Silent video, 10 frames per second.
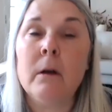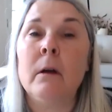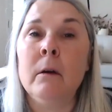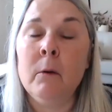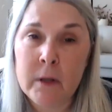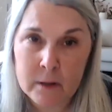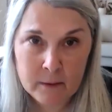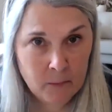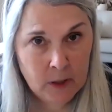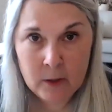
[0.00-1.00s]
go get
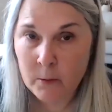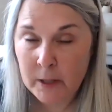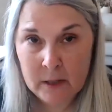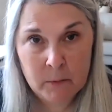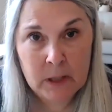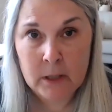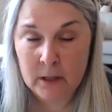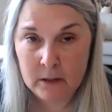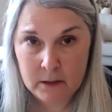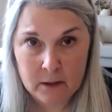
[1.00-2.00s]
them right away at the
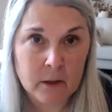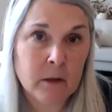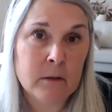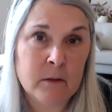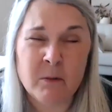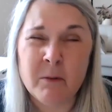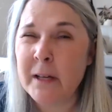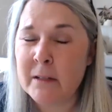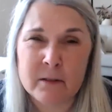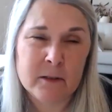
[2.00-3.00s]
beginning of the year. Don't
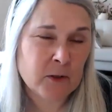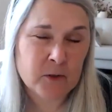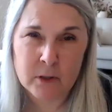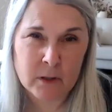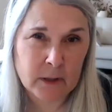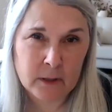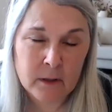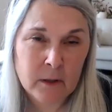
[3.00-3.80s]
wait till you're struggling.